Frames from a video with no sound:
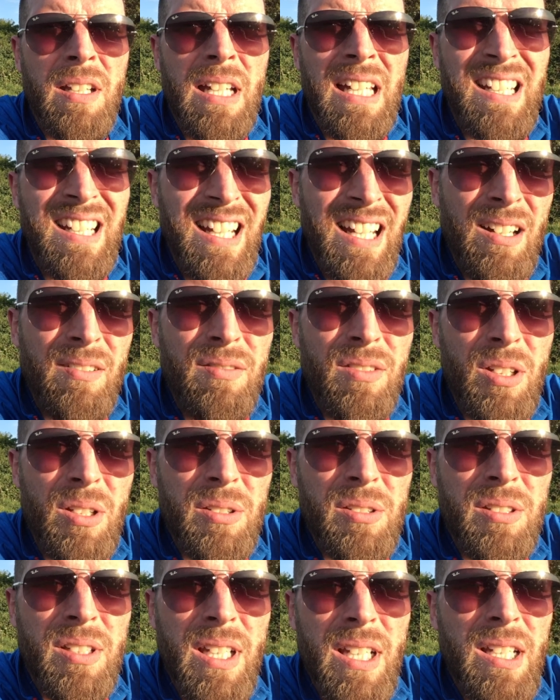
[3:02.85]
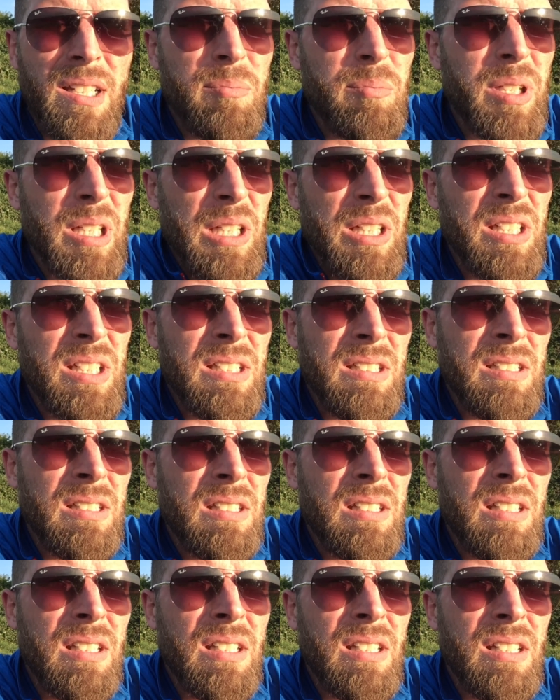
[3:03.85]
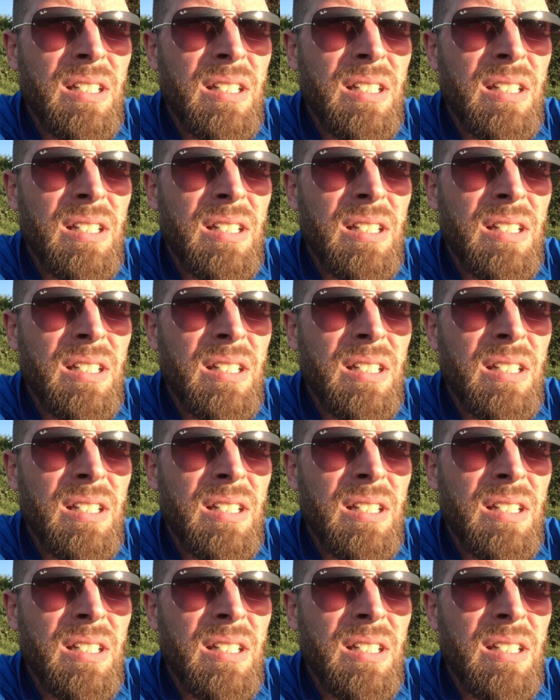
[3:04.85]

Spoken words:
And I have lost it because